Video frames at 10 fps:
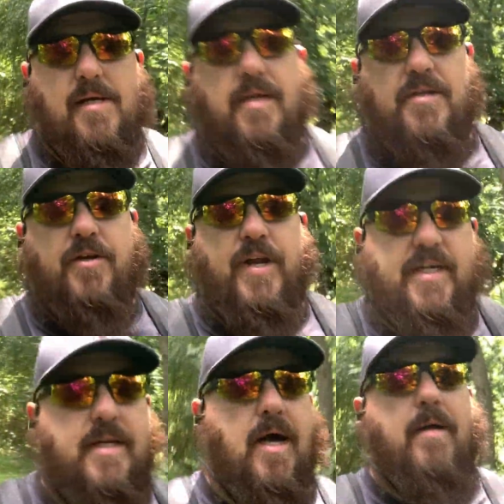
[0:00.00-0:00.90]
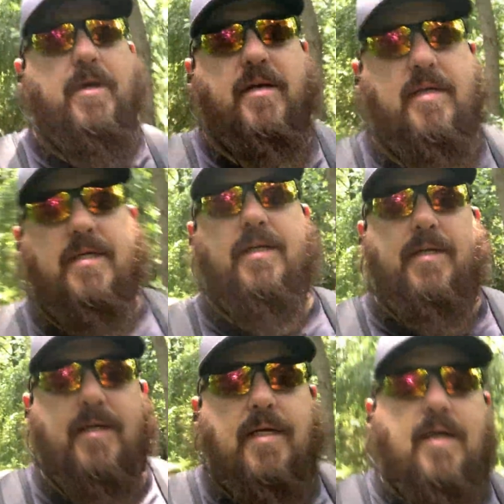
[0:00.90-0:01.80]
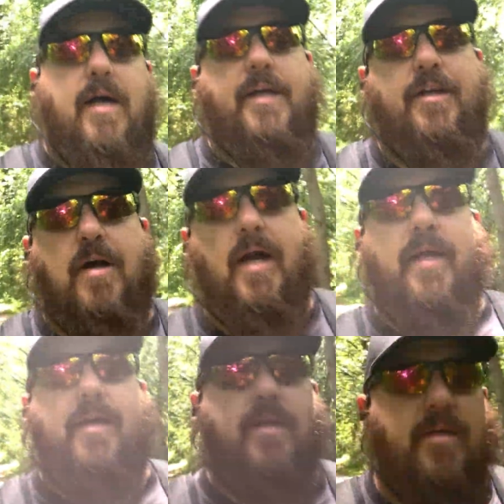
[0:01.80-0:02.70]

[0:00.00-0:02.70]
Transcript: until next time, hike your hike